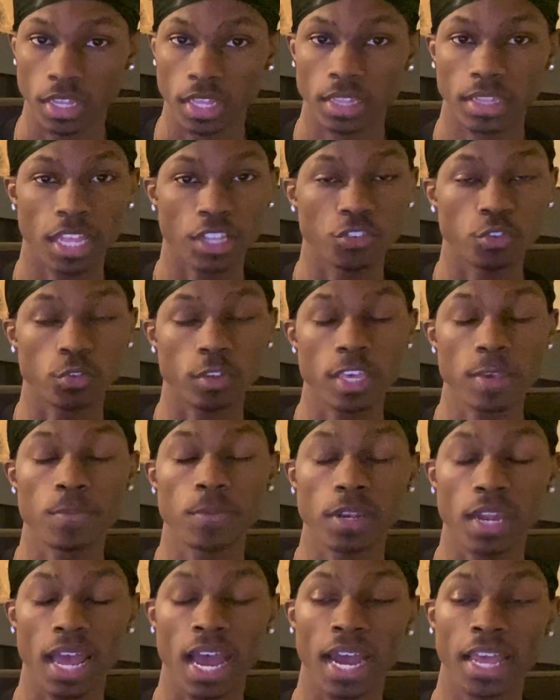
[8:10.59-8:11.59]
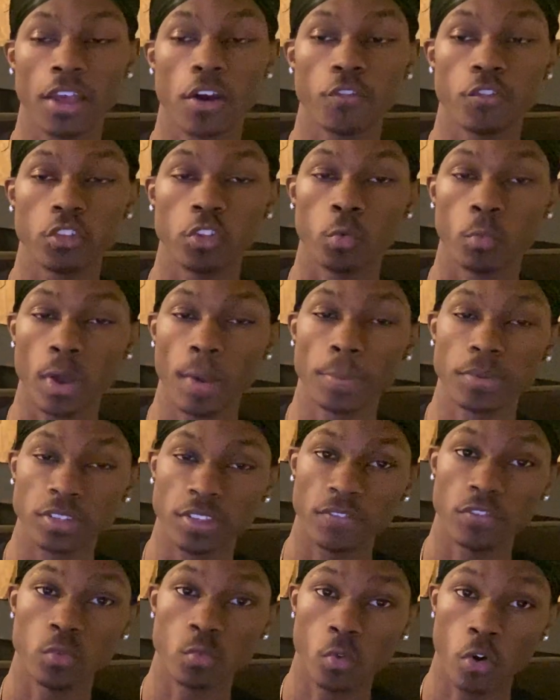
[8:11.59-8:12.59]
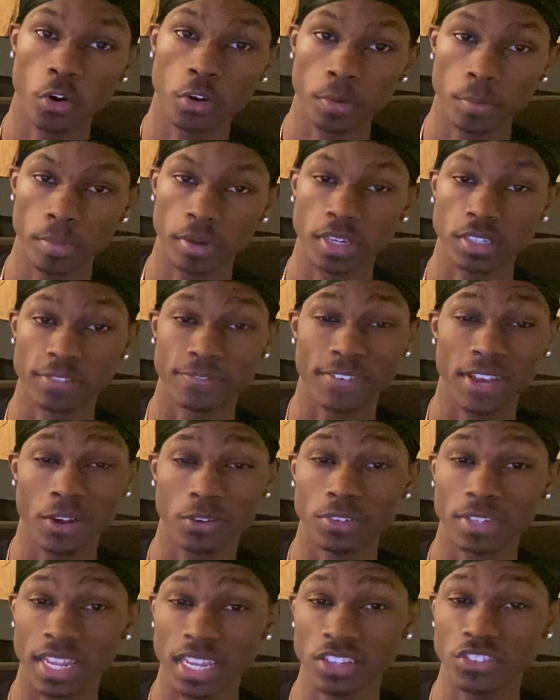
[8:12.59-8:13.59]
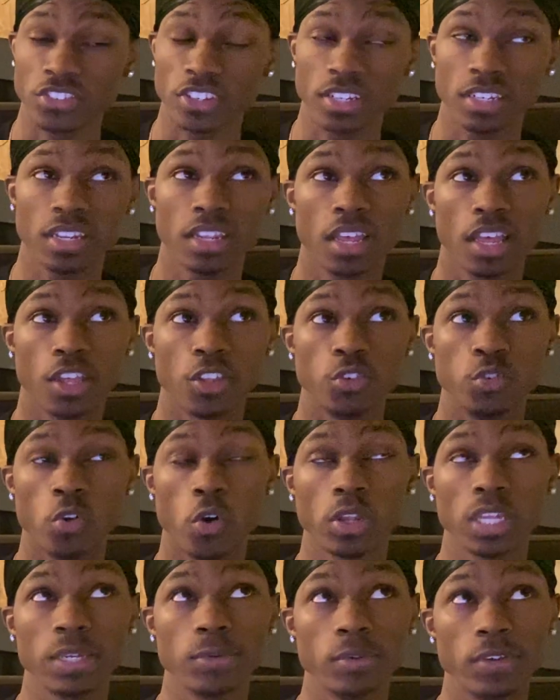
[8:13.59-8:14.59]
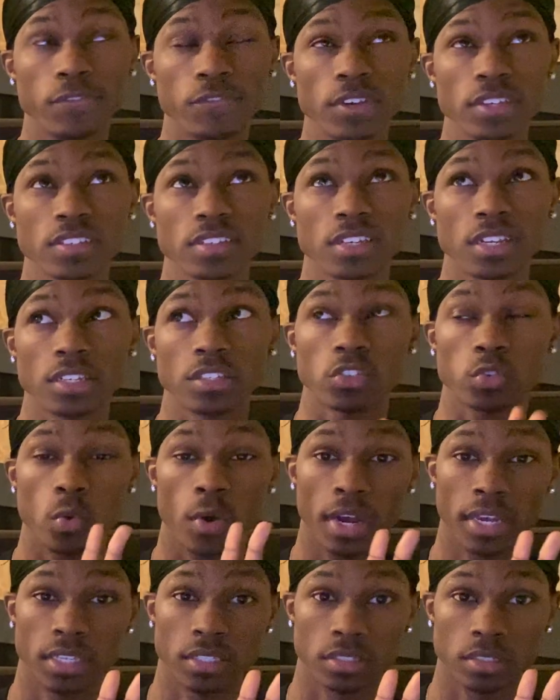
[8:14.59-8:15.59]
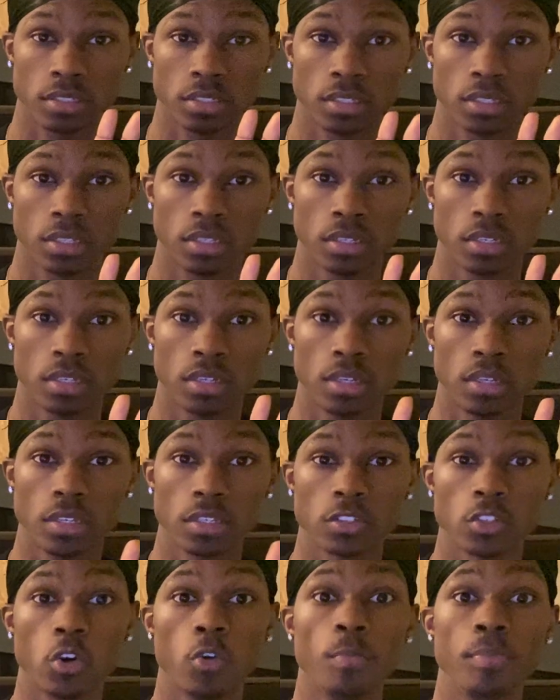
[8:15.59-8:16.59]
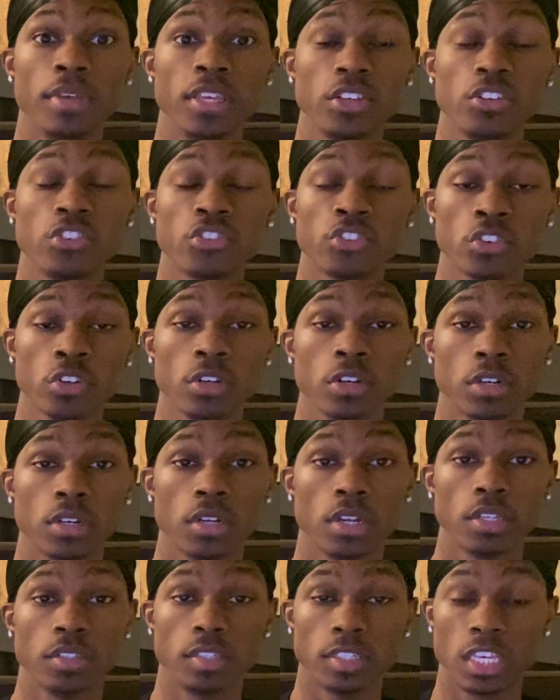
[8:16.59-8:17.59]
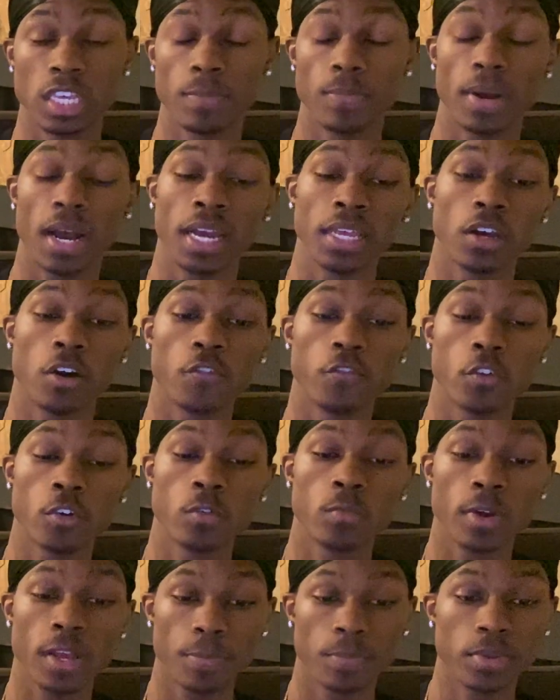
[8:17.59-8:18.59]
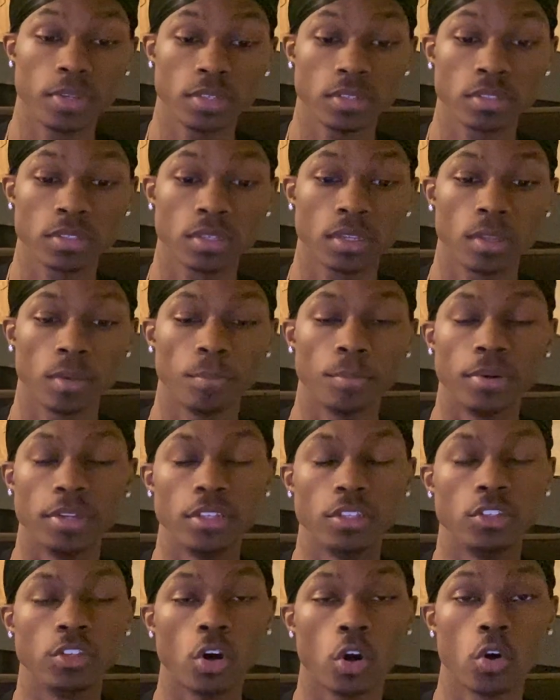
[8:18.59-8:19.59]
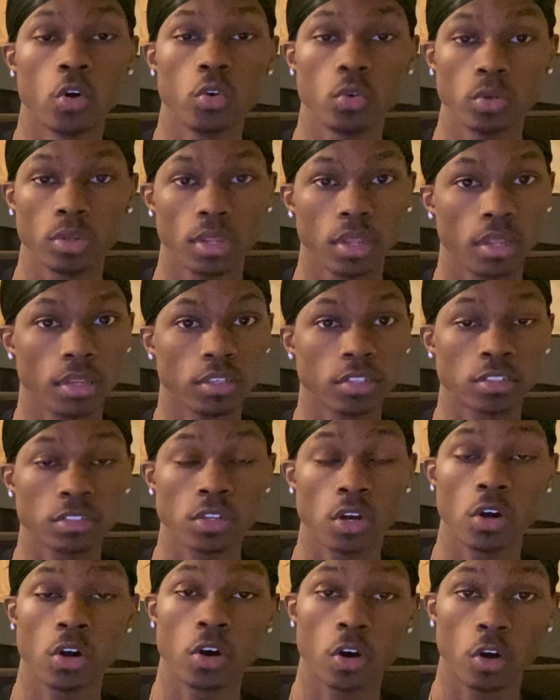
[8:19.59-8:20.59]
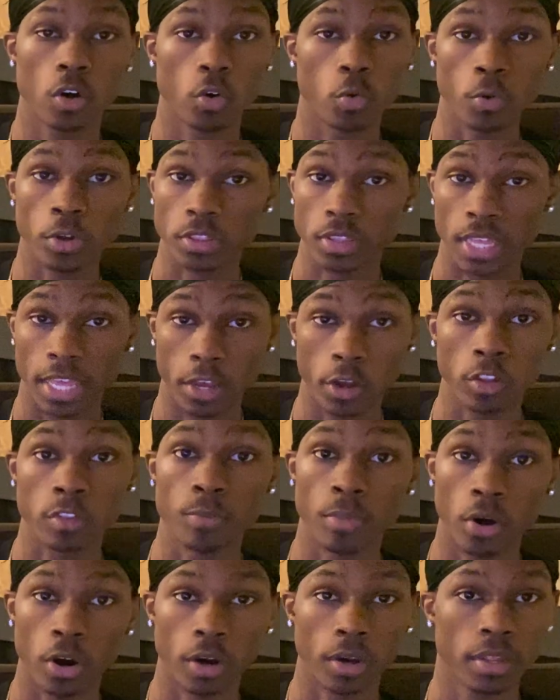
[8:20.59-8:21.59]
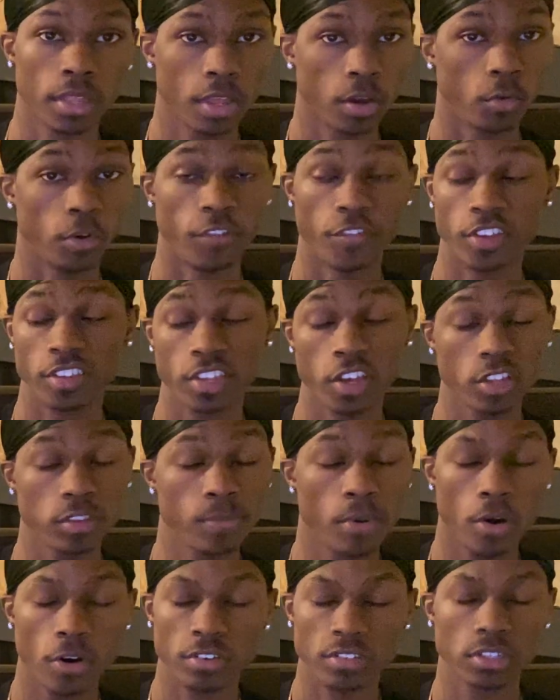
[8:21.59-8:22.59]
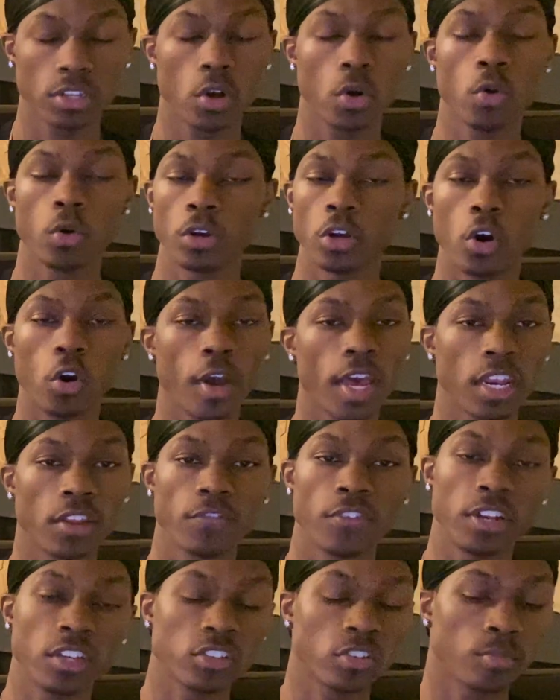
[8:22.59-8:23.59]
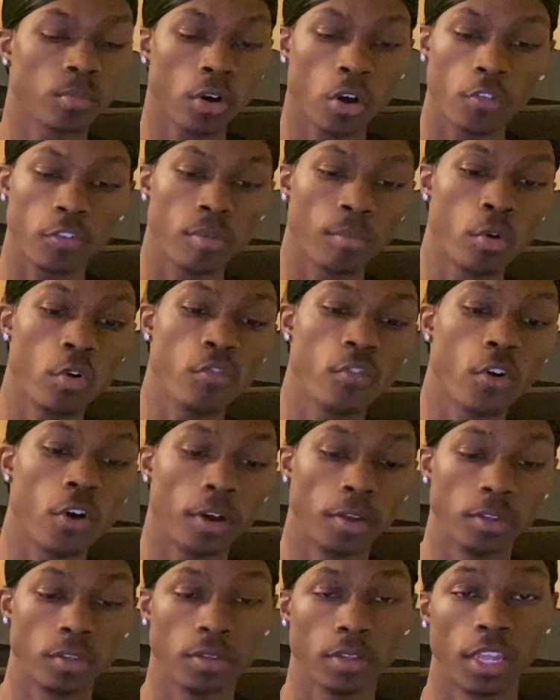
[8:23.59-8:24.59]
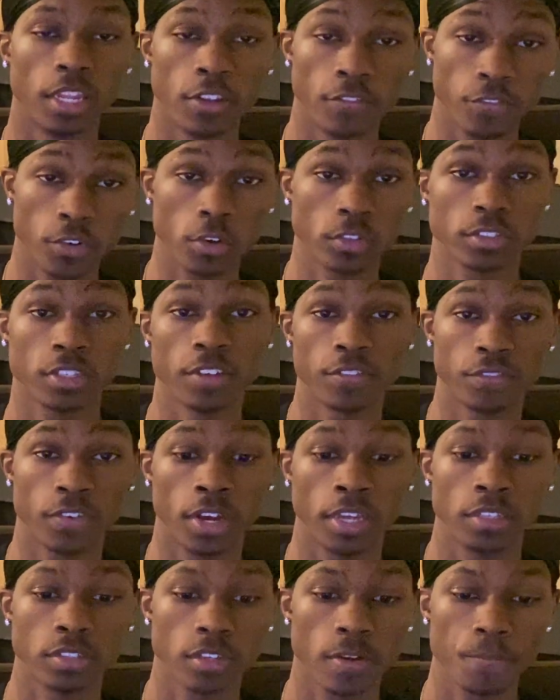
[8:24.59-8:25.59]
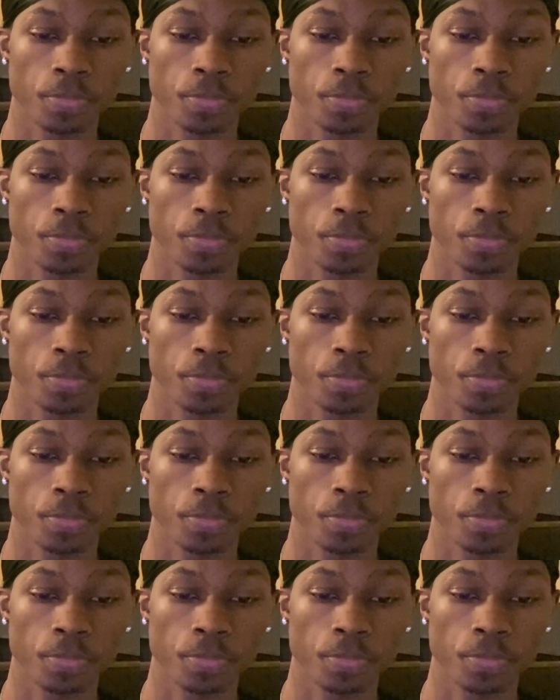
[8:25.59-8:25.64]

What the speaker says: that you're keeping an eye out for the weapons if you want them, because Foundation, you only revisit it twice. So be sure to keep an eye out for weapons, but don't stall with the health bar. If his health bar is low, go ahead and finish him off and move on in the first 10 fights.